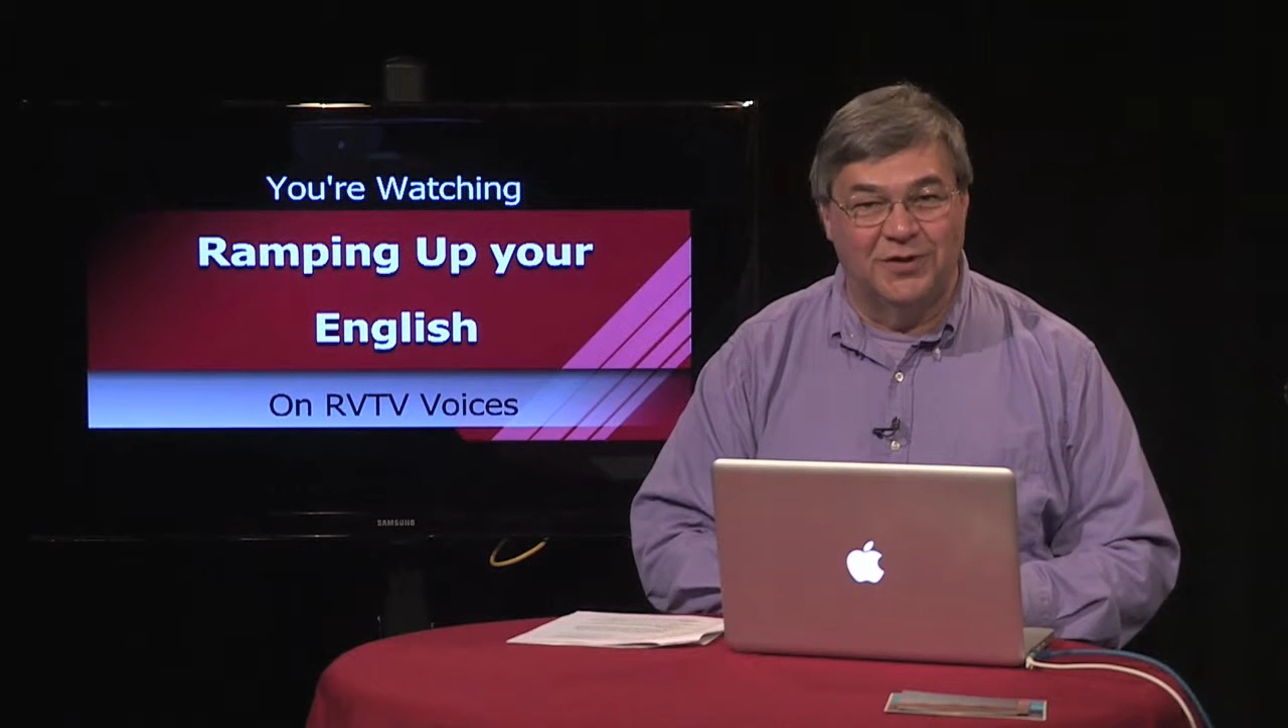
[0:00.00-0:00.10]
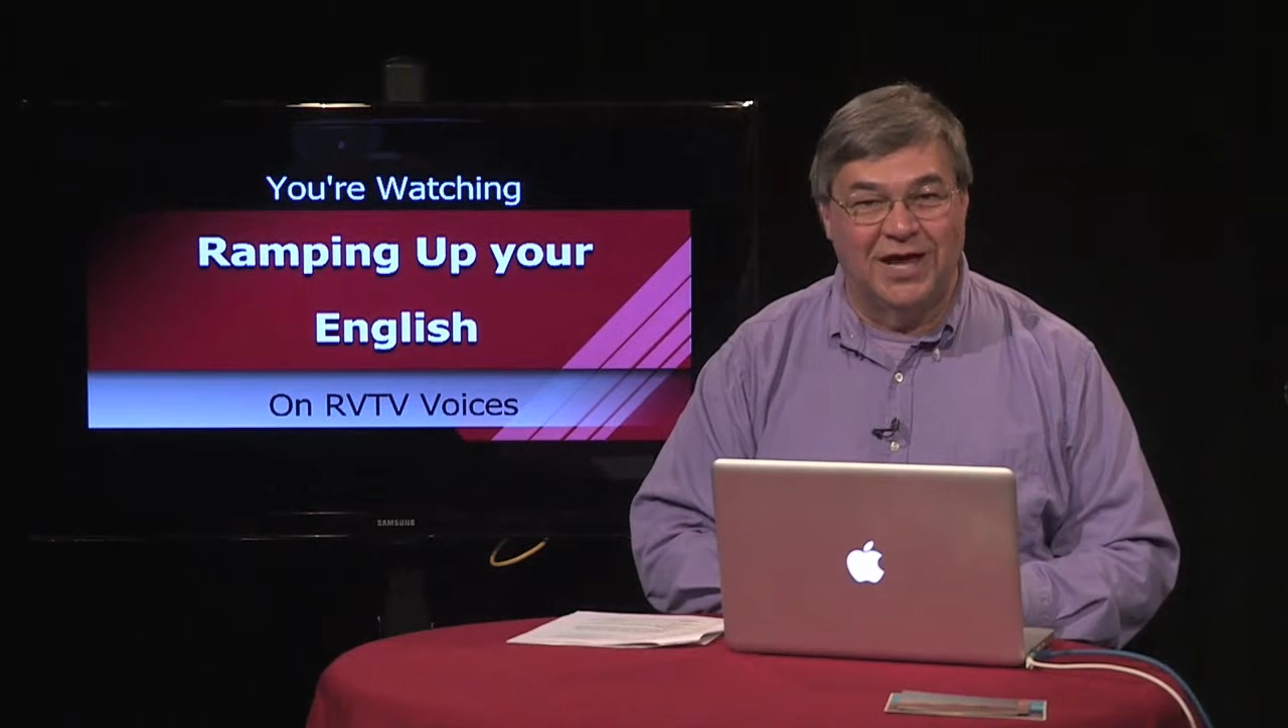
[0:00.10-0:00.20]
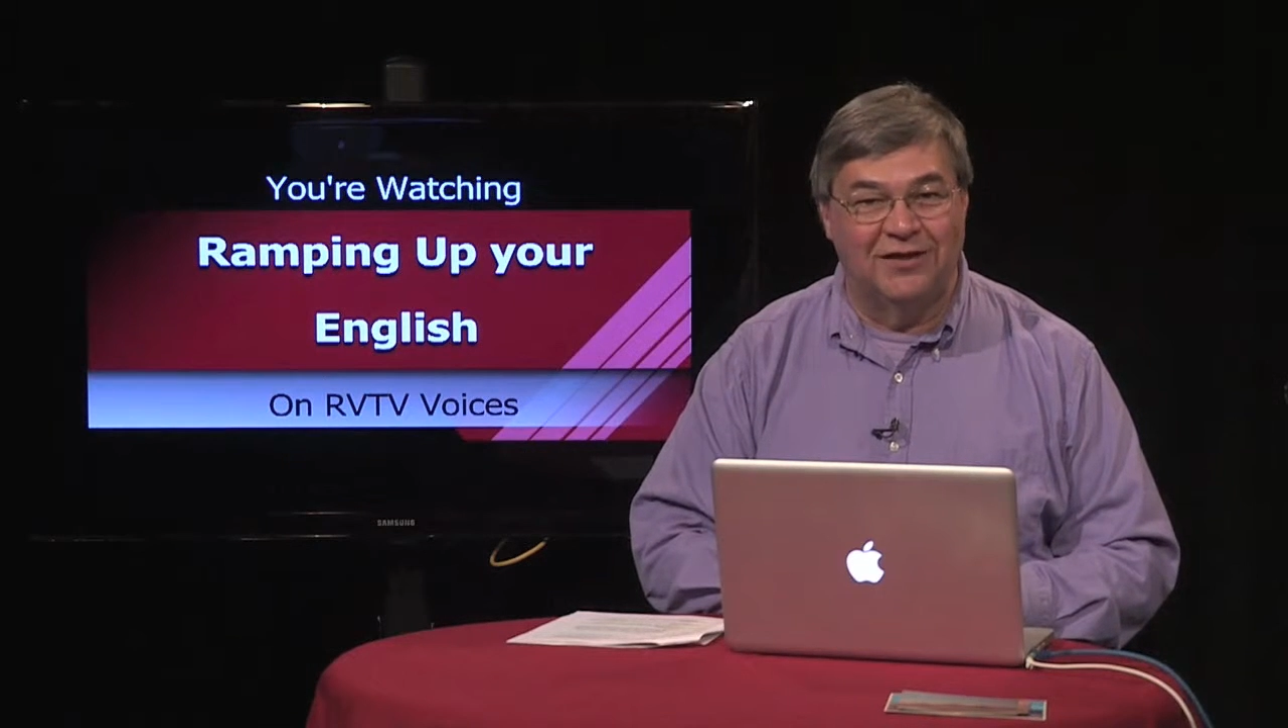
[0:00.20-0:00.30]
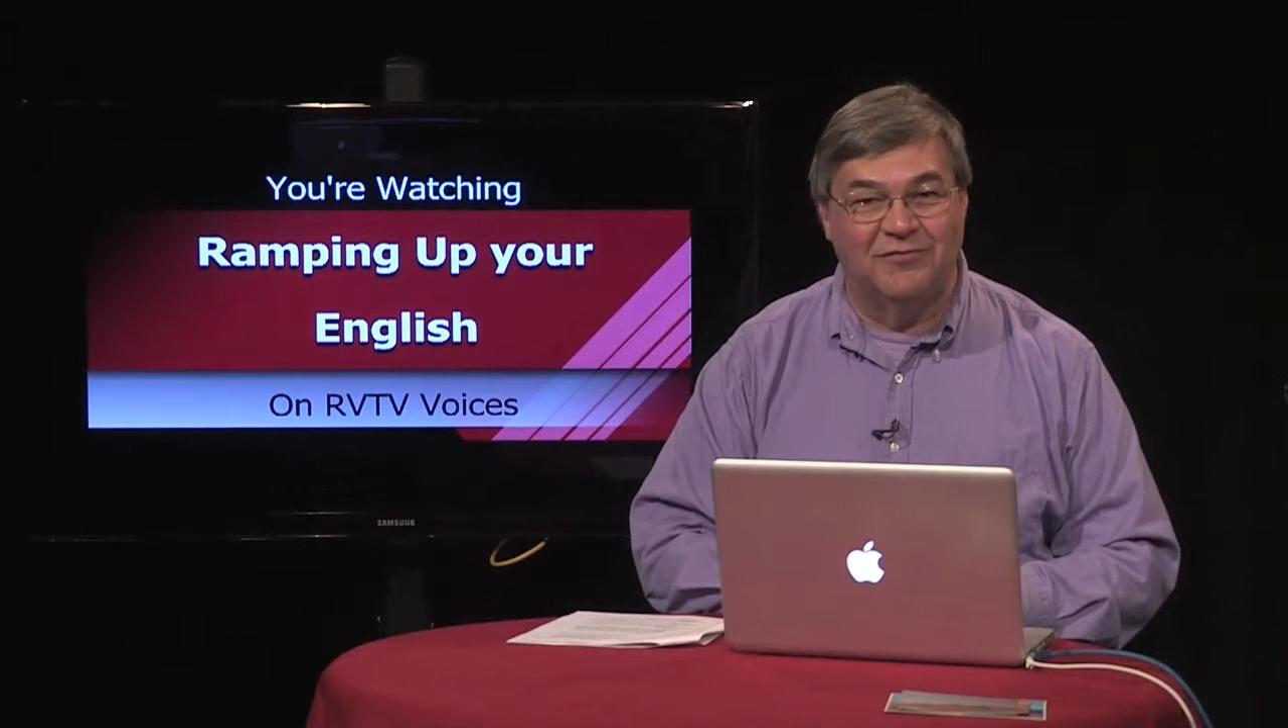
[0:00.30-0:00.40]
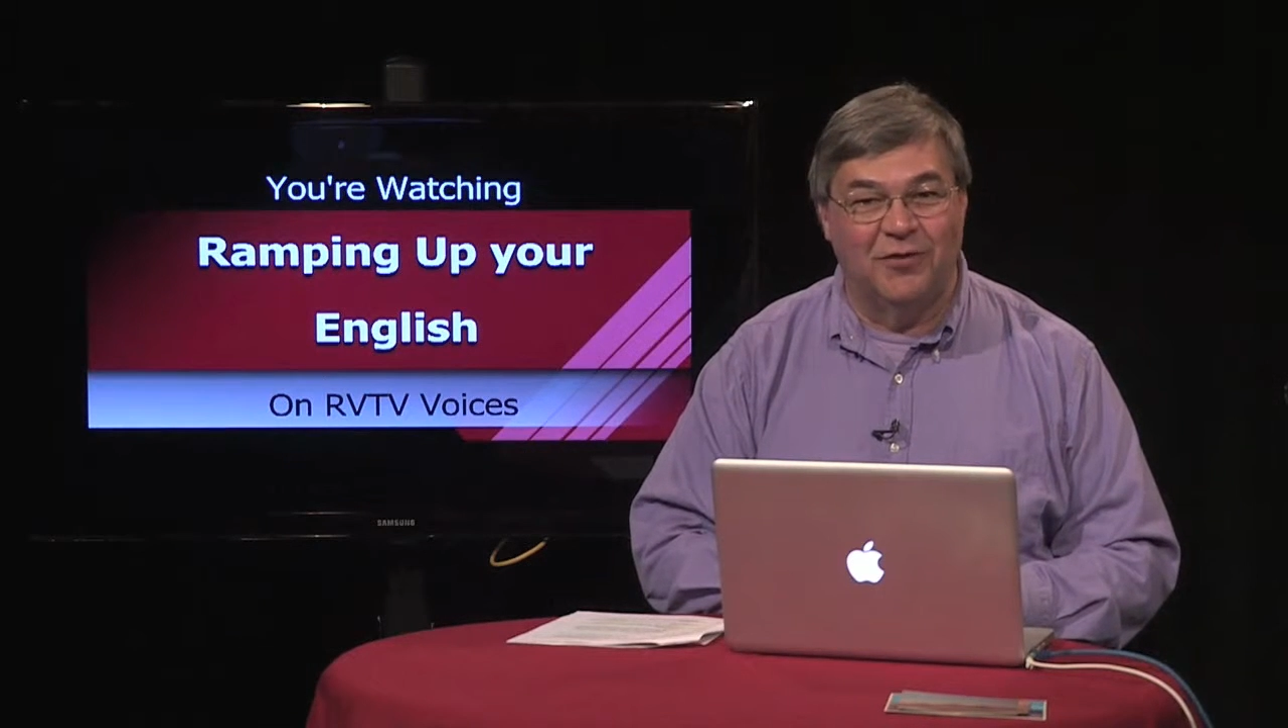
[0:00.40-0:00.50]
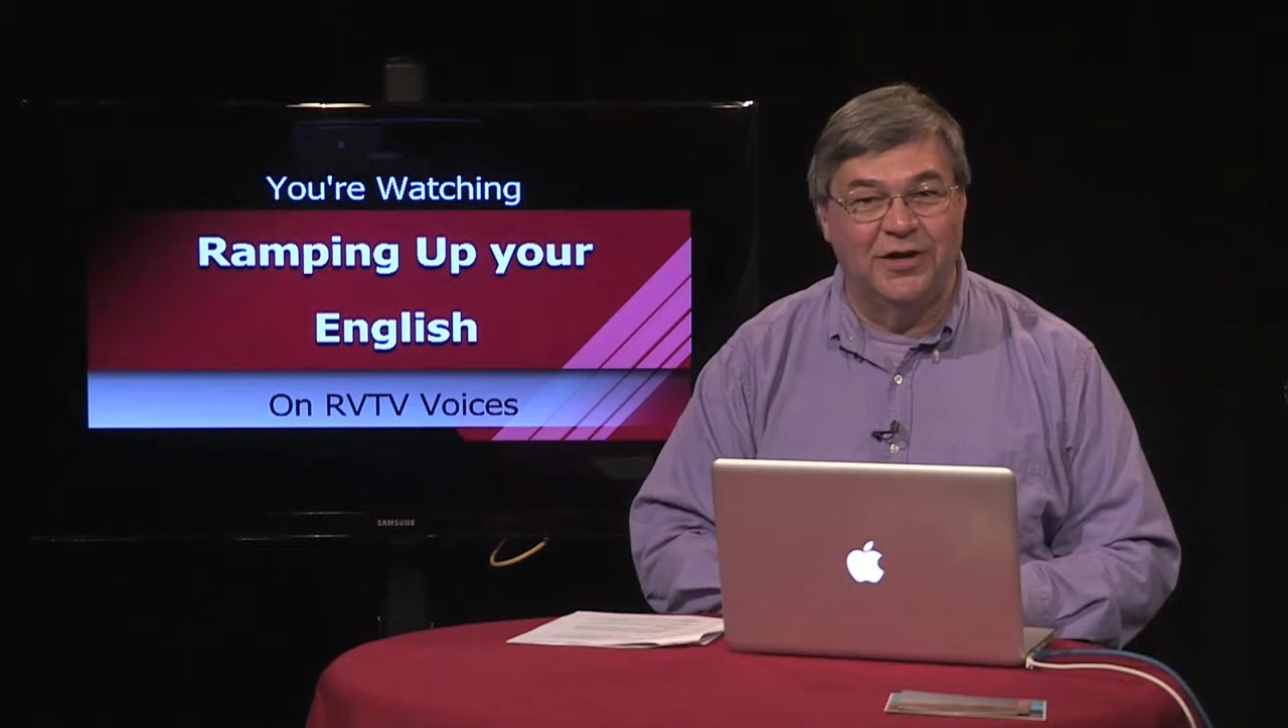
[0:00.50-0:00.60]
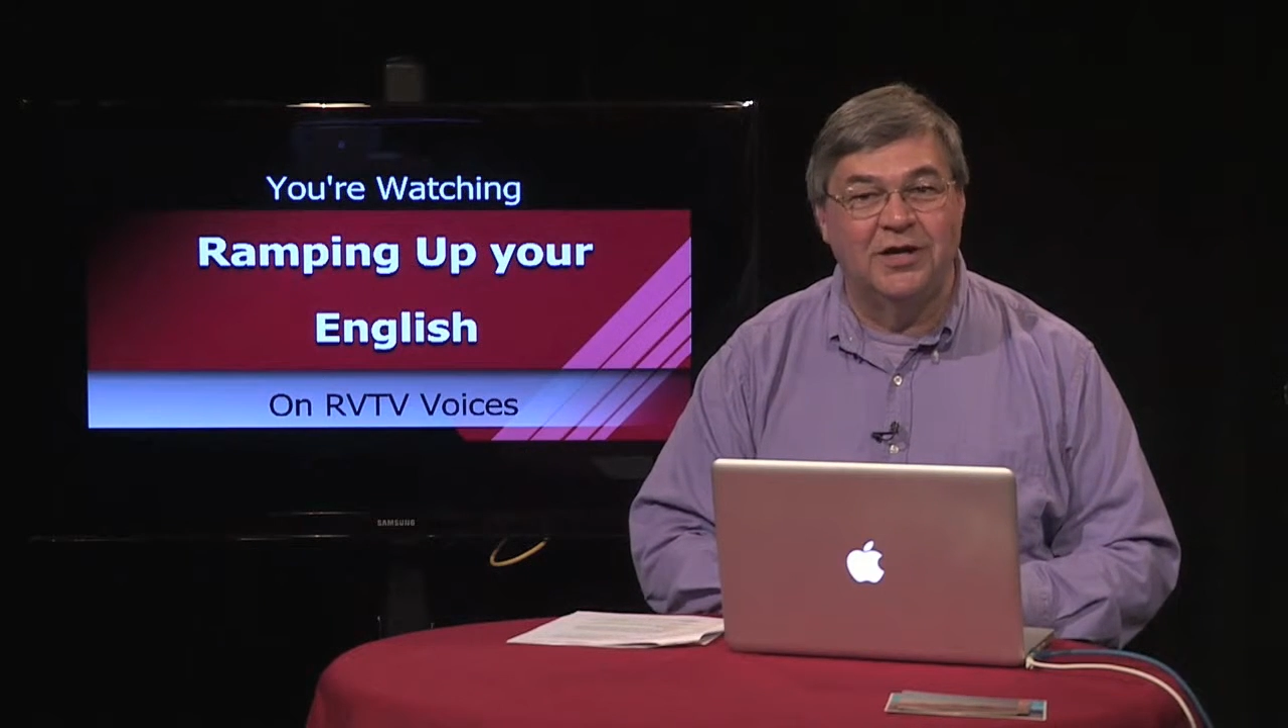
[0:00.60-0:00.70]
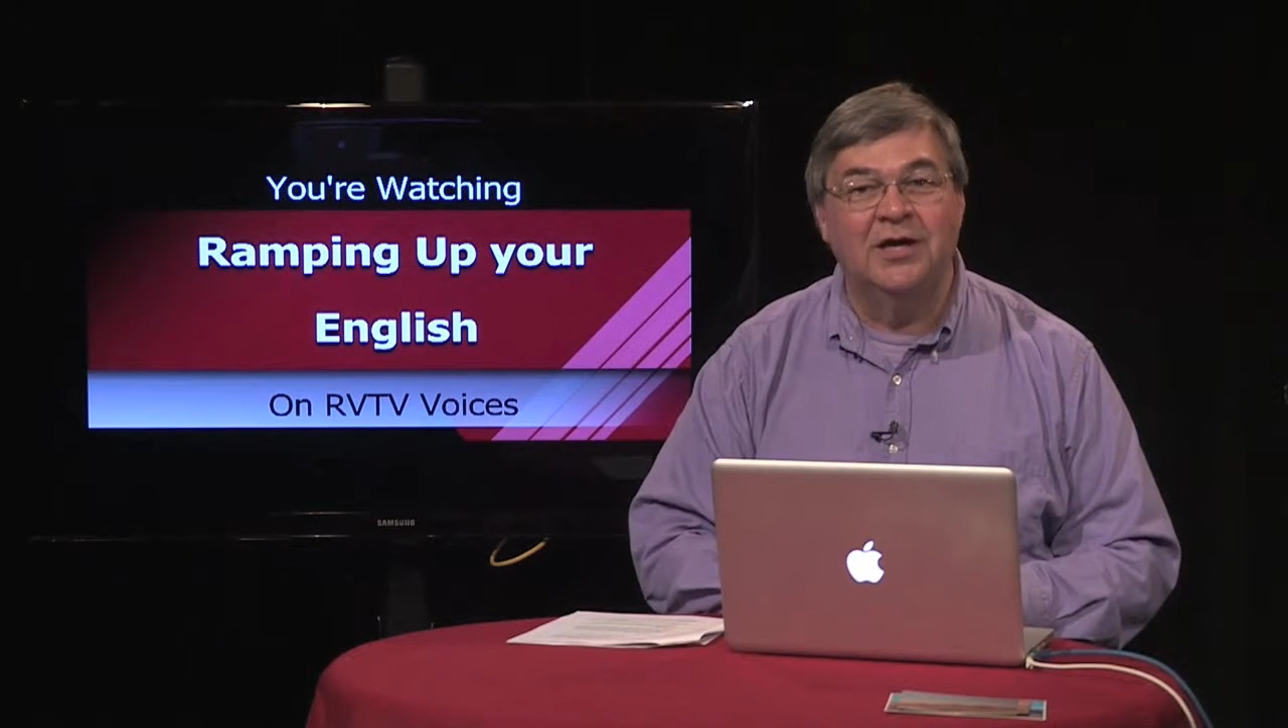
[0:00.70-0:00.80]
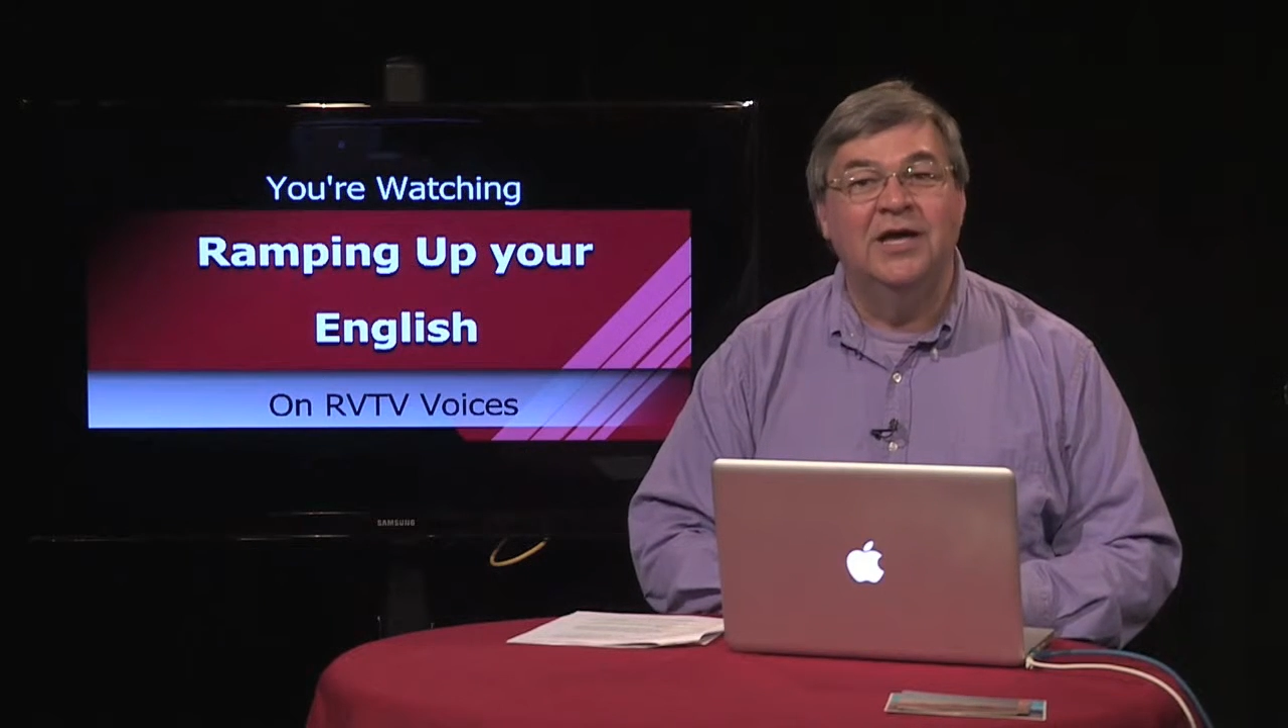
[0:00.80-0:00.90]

California.